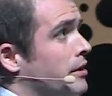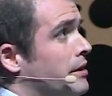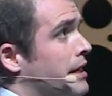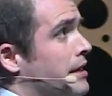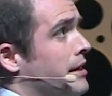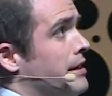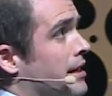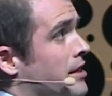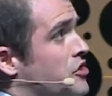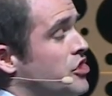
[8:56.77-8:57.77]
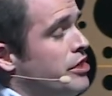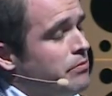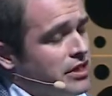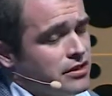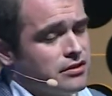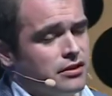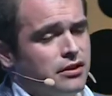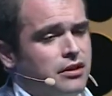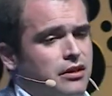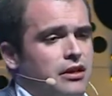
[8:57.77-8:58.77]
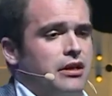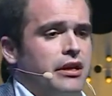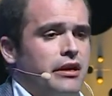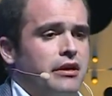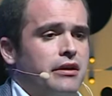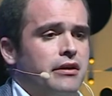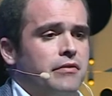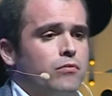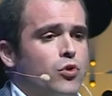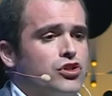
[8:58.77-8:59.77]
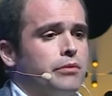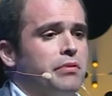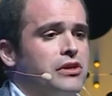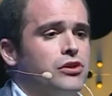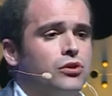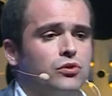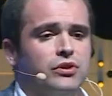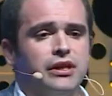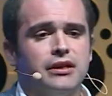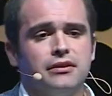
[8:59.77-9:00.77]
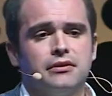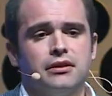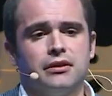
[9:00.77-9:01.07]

Niki Nakashima uh, was the person that